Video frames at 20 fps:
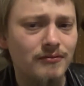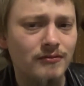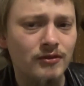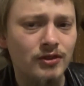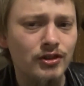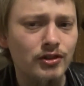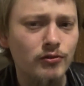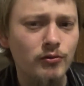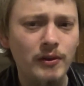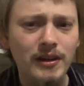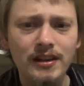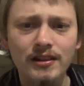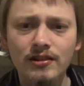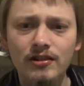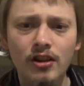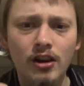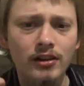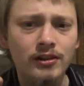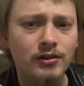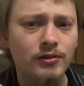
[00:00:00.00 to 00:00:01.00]
sweet,
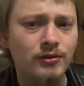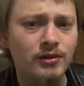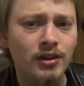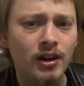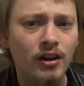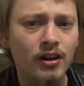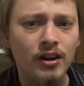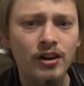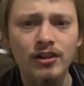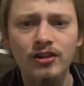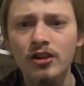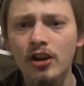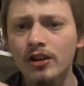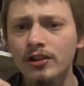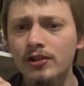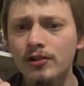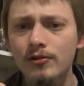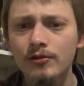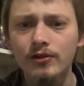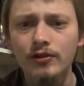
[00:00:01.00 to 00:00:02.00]
not too tart,
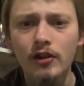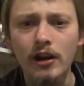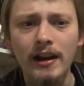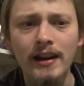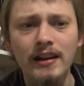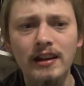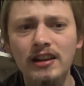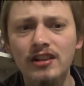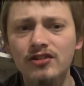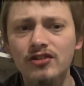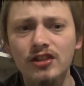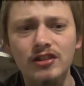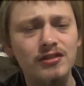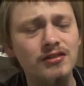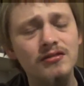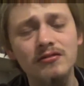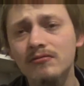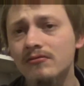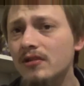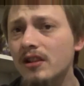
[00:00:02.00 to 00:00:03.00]
not too grainy,
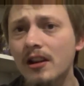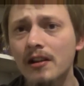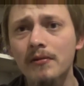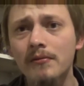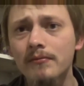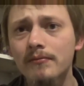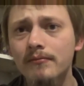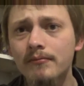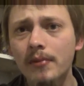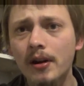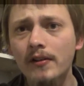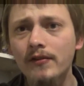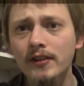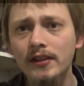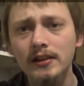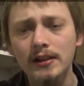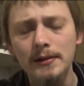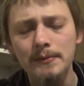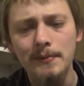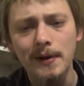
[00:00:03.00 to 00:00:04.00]
just yeah,
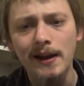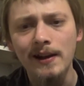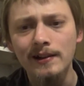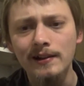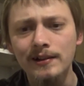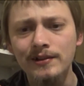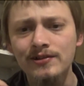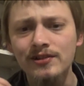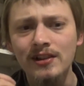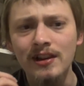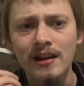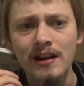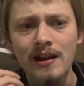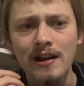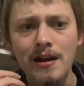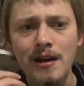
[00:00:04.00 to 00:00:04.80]
perfectly balanced.